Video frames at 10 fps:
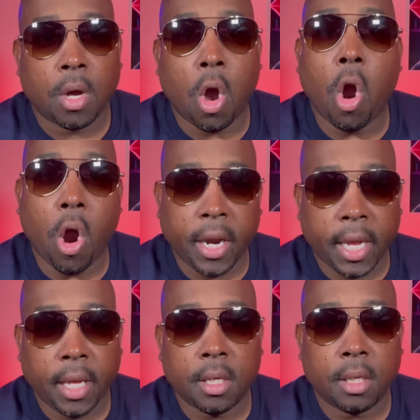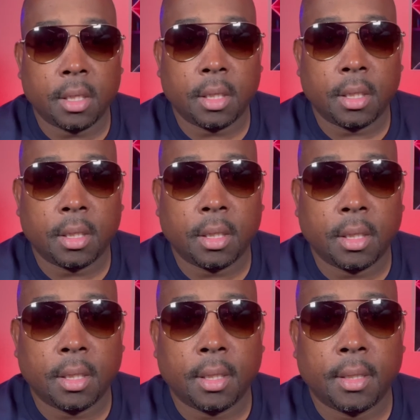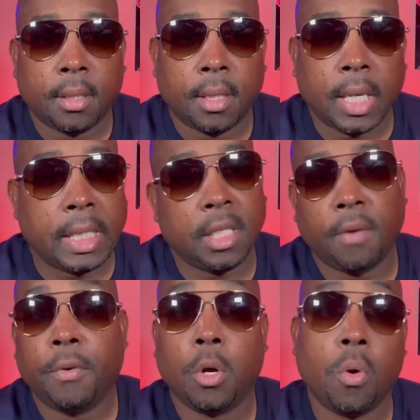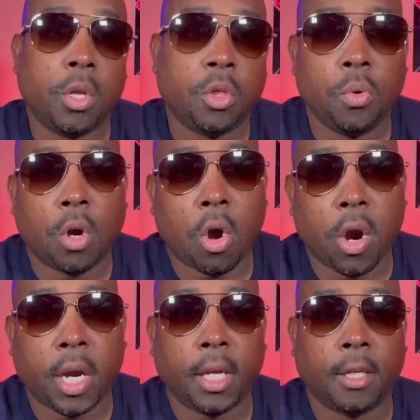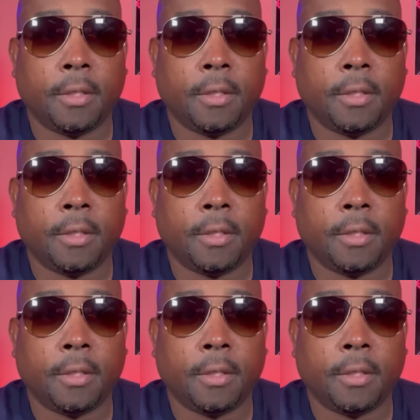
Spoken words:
heartache, except for going through the heartache.